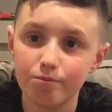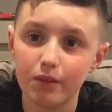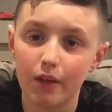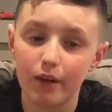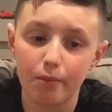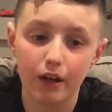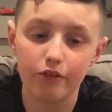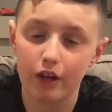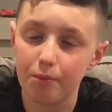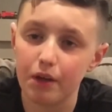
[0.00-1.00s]
By the way,
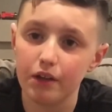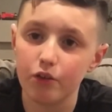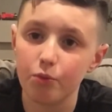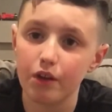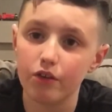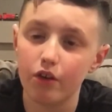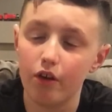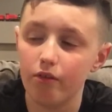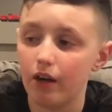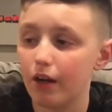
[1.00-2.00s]
Browns are not playing this week, so
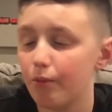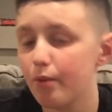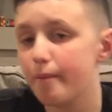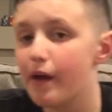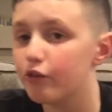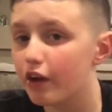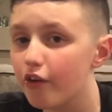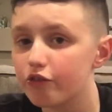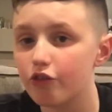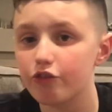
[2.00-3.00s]
I'm gonna wear my Myles
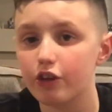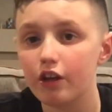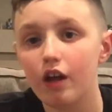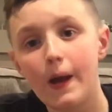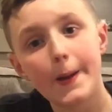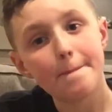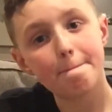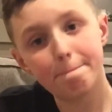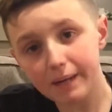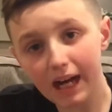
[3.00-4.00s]
Garrett jersey.
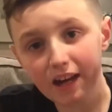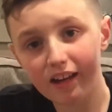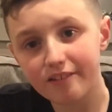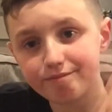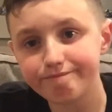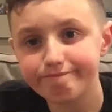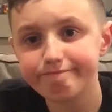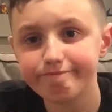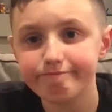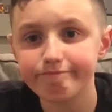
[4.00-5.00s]
But
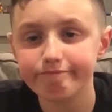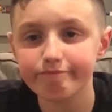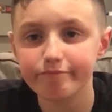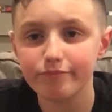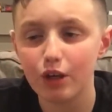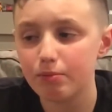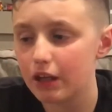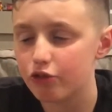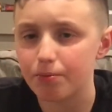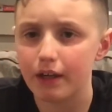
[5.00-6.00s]
no
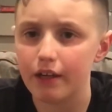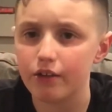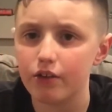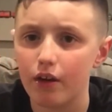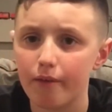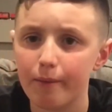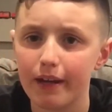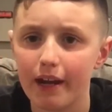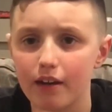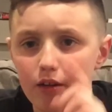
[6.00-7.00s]
Browns are playing, so I'm going to be
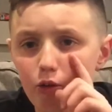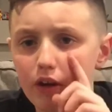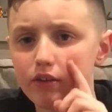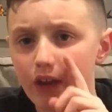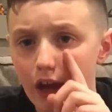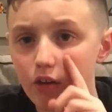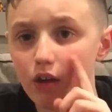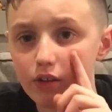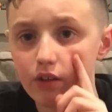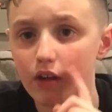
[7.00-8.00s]
kind of quite sad,
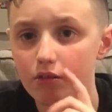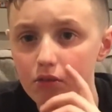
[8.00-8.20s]
quite sad.